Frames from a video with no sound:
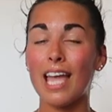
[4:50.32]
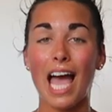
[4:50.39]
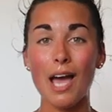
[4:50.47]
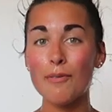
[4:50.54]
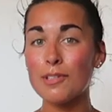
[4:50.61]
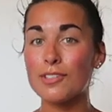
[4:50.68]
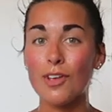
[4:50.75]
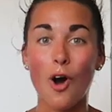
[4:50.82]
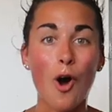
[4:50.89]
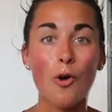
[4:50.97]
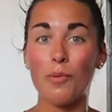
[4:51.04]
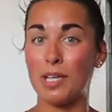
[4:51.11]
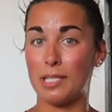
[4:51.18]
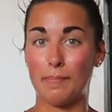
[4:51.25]
I was
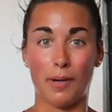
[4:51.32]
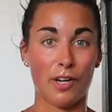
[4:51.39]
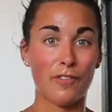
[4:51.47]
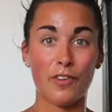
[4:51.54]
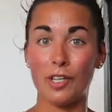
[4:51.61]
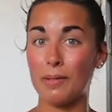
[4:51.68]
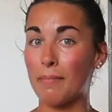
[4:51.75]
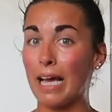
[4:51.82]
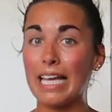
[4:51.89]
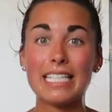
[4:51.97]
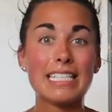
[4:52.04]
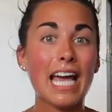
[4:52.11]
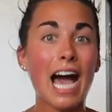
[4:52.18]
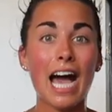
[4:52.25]
always barefoot my
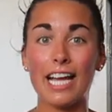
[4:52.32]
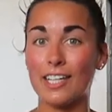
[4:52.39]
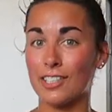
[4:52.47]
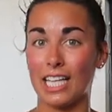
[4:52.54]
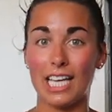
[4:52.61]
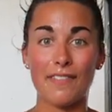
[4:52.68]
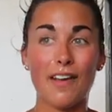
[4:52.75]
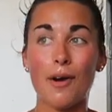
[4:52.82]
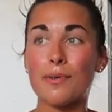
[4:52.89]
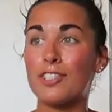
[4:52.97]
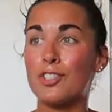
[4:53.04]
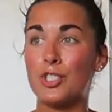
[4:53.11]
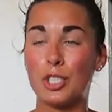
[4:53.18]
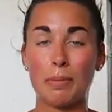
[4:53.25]
entire life. I was
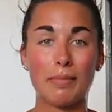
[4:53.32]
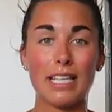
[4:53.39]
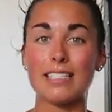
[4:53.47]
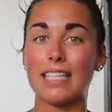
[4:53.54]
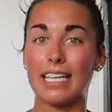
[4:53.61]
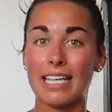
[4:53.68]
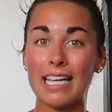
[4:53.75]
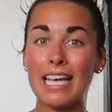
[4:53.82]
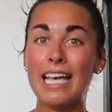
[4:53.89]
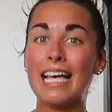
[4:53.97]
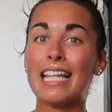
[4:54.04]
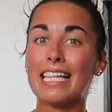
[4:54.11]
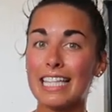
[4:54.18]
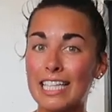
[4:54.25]
a gymnast, like
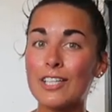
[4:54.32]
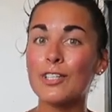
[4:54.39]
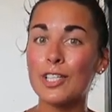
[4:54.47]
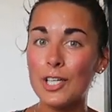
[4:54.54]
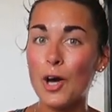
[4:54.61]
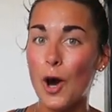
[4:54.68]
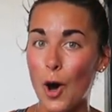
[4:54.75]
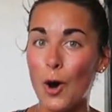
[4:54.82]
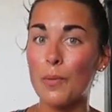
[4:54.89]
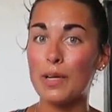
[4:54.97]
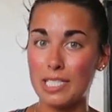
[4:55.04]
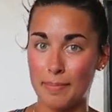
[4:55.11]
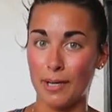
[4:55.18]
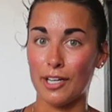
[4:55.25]
literally
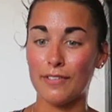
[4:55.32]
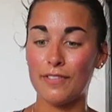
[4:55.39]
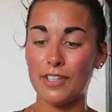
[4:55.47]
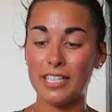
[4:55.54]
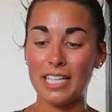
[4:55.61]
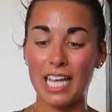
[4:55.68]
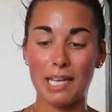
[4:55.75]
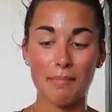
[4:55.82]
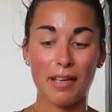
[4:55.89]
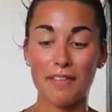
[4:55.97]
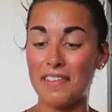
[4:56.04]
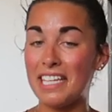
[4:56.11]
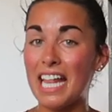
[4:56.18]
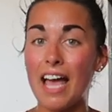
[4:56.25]
always barefoot and my
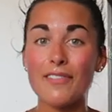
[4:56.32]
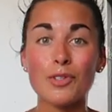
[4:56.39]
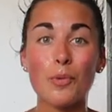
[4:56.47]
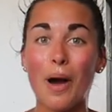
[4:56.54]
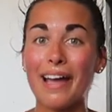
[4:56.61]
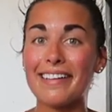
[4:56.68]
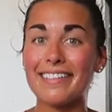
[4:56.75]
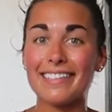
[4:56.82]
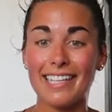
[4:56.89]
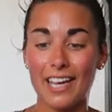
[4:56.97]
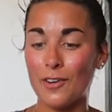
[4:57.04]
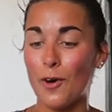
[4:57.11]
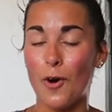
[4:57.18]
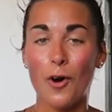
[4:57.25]
feet haven't widened
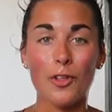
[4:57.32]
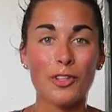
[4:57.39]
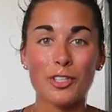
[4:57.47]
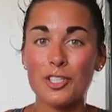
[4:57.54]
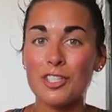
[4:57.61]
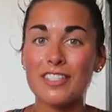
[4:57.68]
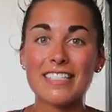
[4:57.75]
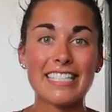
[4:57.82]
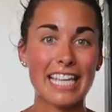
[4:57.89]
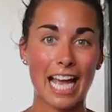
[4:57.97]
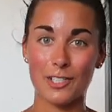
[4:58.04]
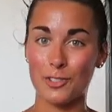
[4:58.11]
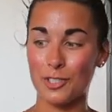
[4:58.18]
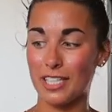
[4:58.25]
at all. They're just
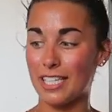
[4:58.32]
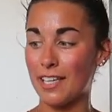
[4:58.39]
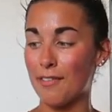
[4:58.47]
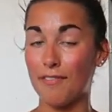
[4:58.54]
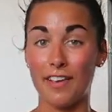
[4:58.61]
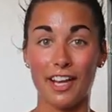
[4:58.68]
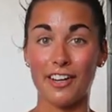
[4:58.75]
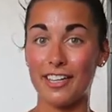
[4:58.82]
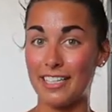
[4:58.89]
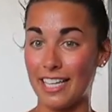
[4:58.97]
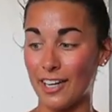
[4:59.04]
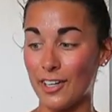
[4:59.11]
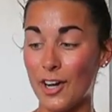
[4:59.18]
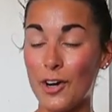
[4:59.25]
naturally very
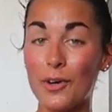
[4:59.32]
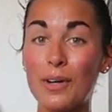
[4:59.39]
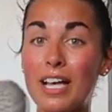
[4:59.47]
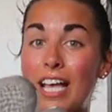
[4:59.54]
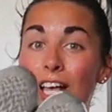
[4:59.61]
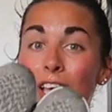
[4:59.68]
narrow.